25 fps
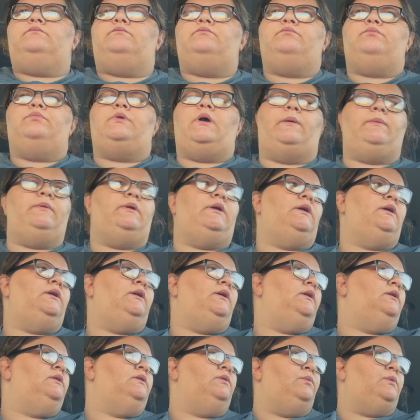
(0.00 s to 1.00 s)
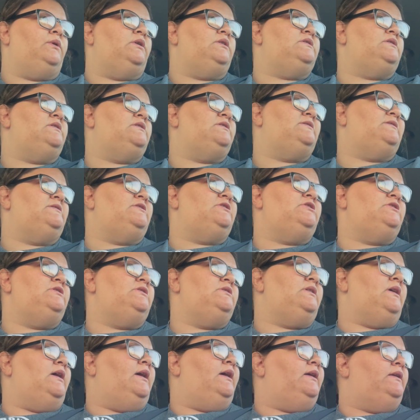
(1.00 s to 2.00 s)
Probably the worst decision
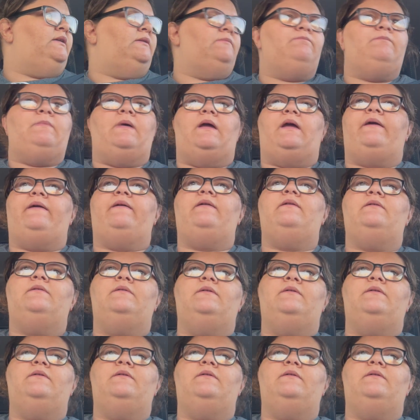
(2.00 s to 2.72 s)
I'd made.